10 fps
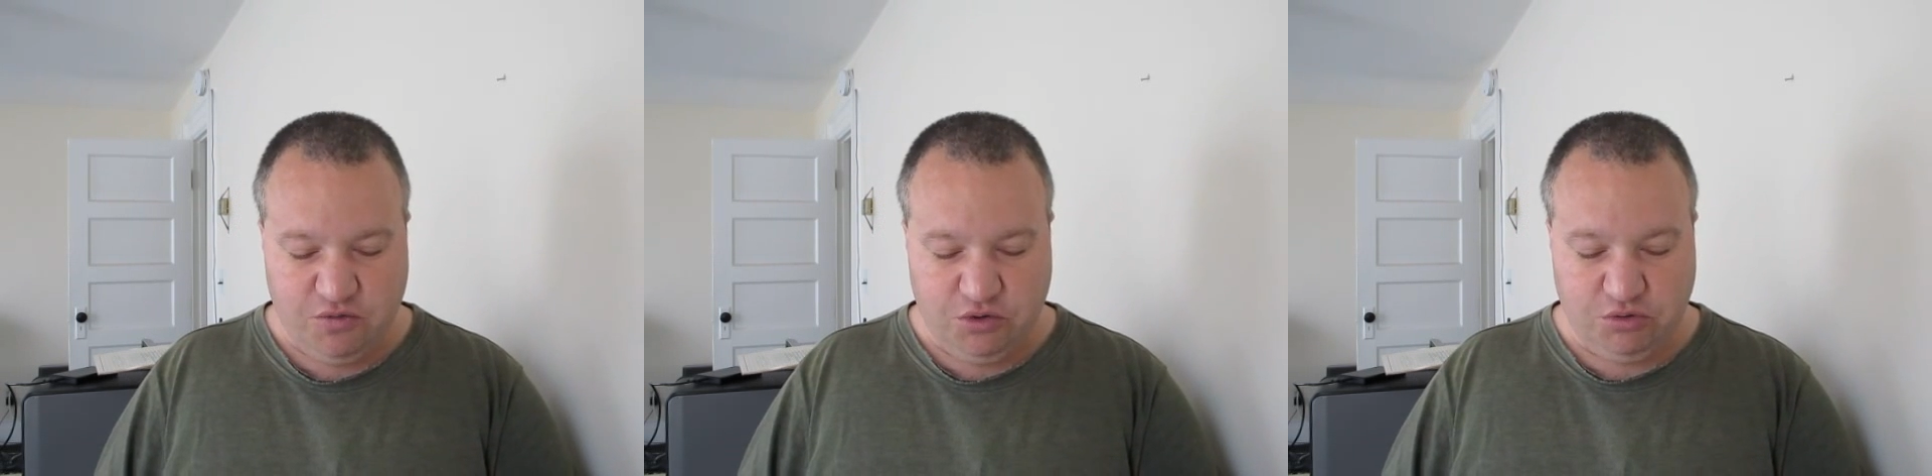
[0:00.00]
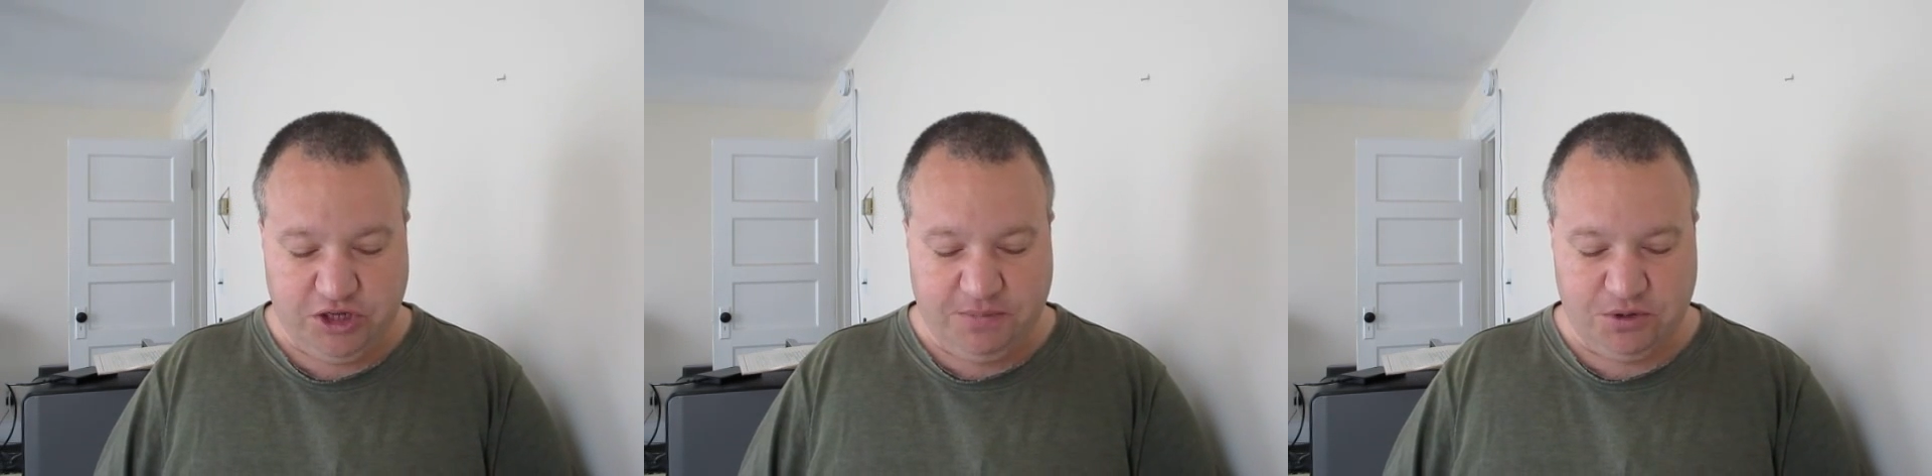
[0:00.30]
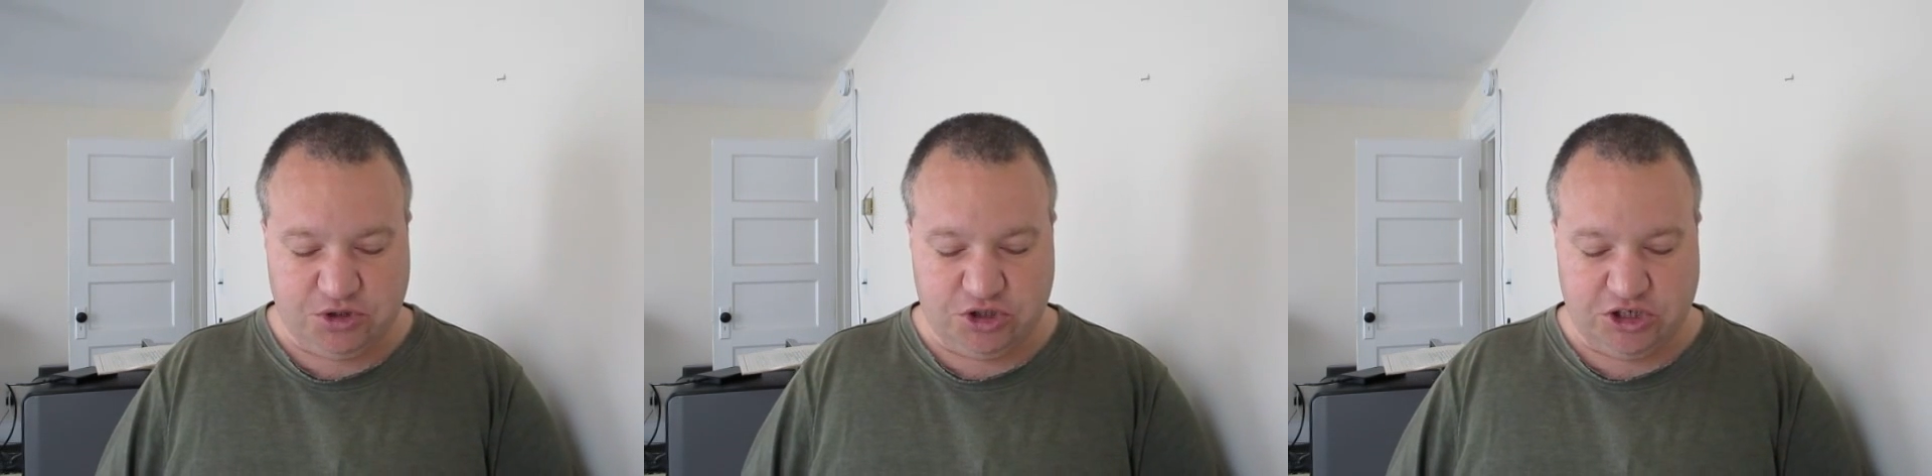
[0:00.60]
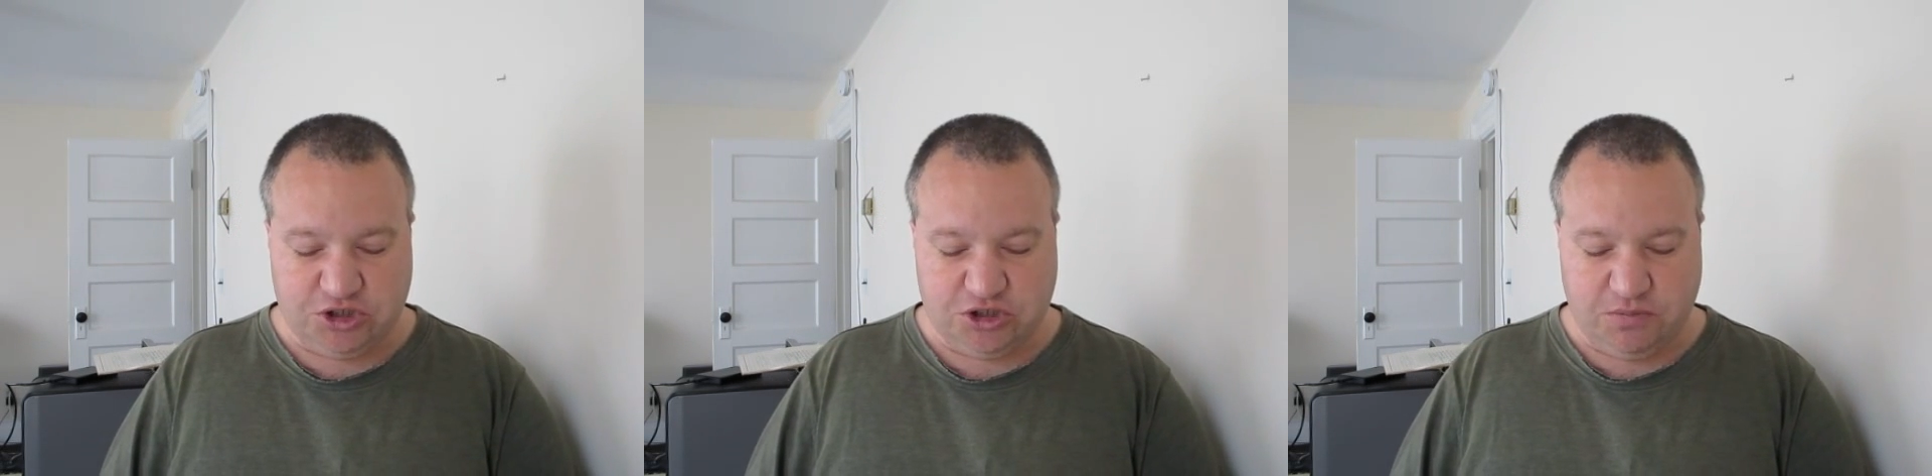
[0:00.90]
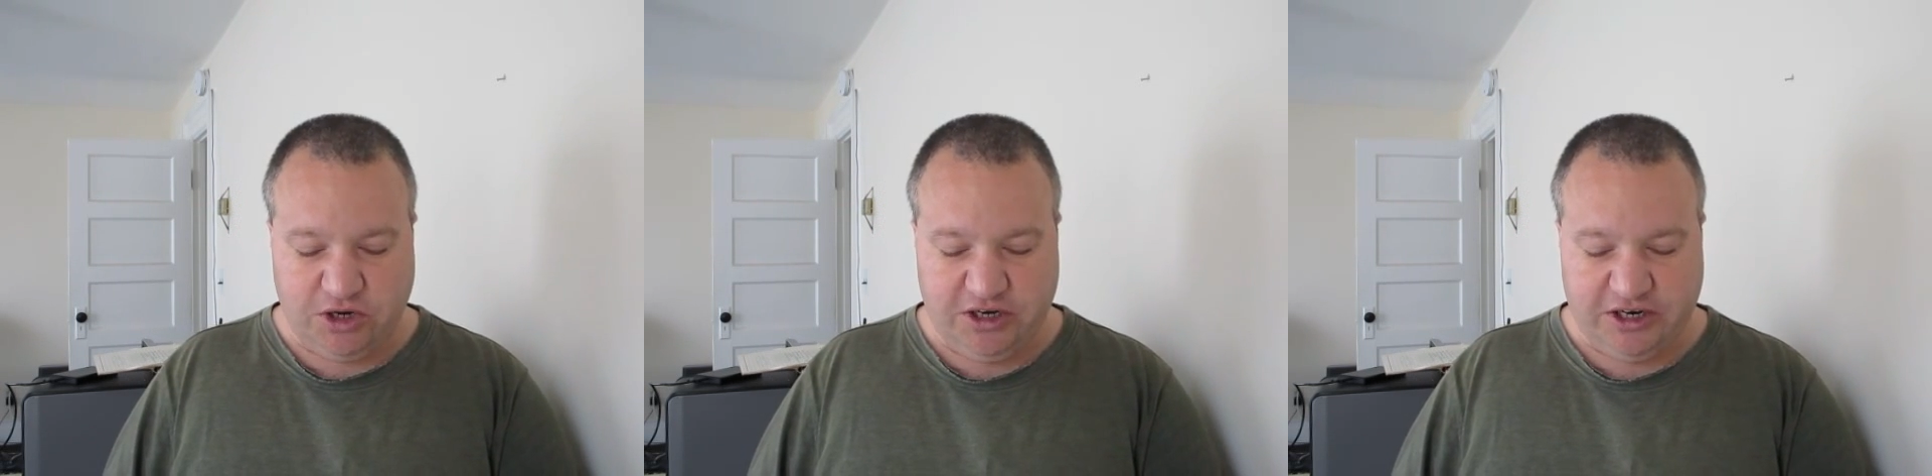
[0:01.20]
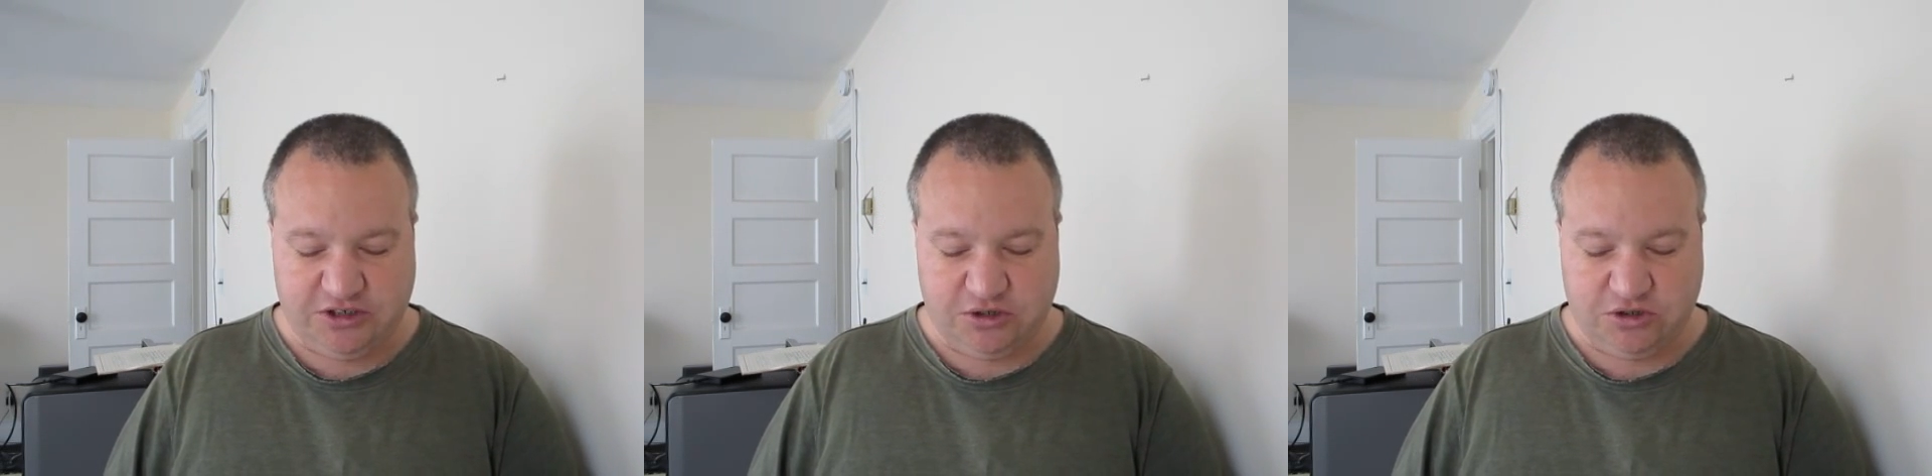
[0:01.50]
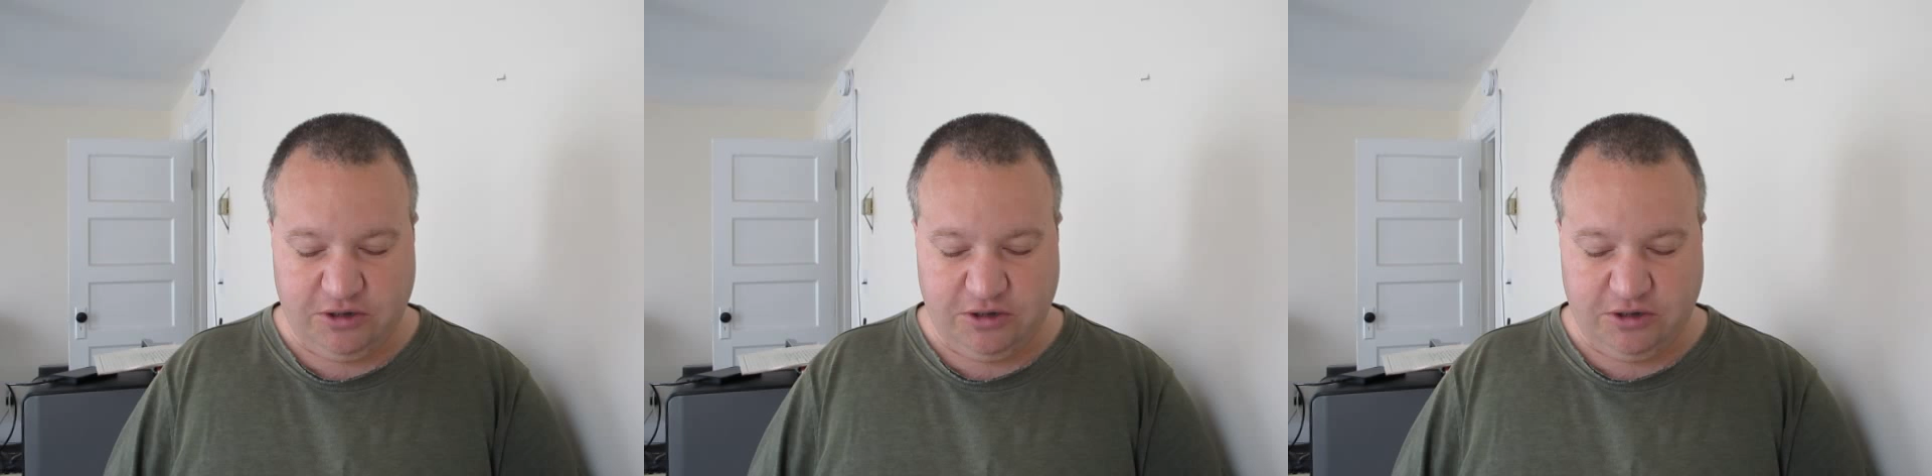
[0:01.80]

We'll keep your suggestions in mind as our